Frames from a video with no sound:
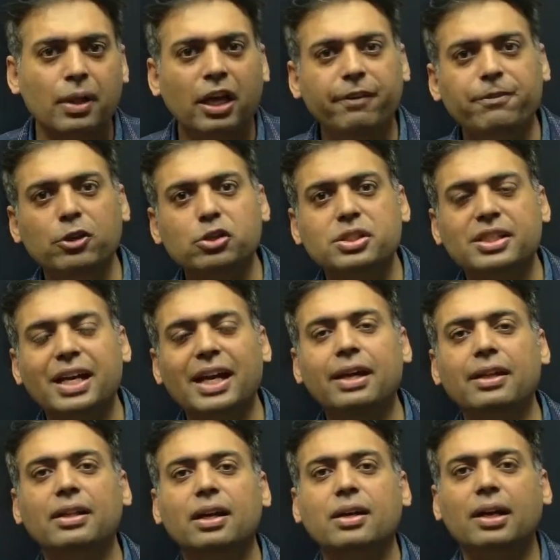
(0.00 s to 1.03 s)
If you
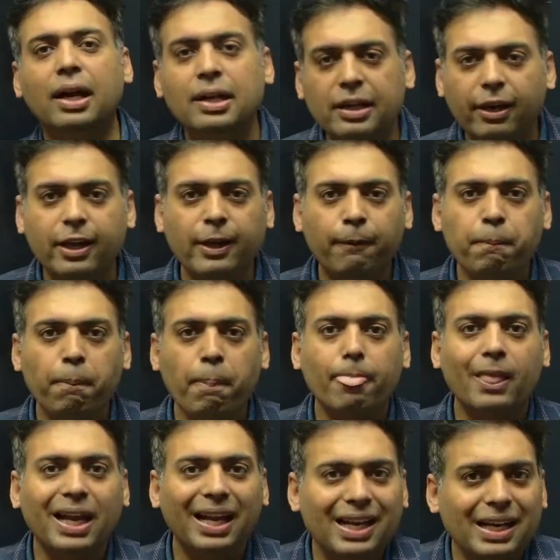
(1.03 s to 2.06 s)
stay in the country
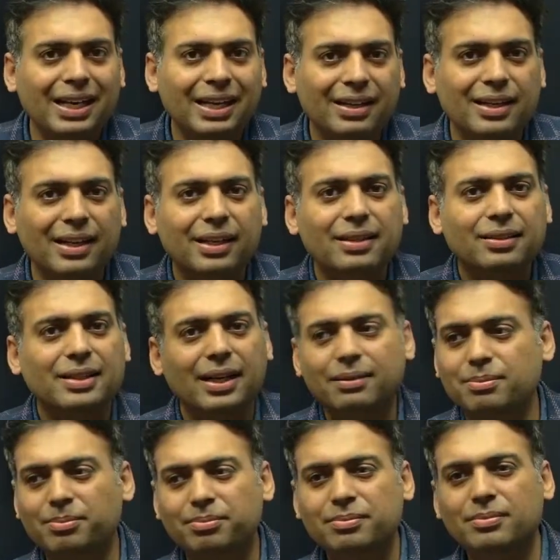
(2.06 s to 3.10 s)
illegally,
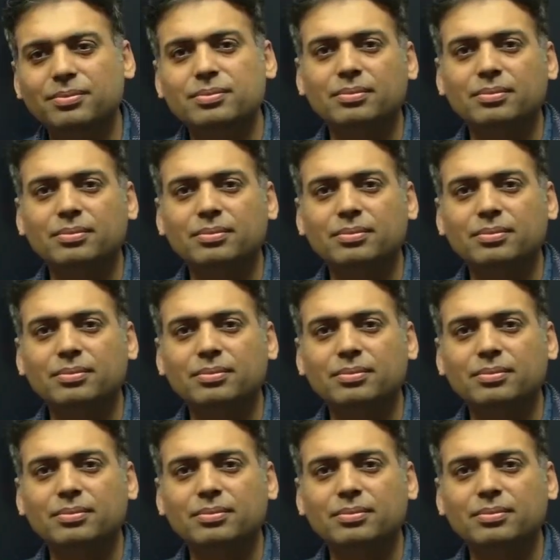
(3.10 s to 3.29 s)
then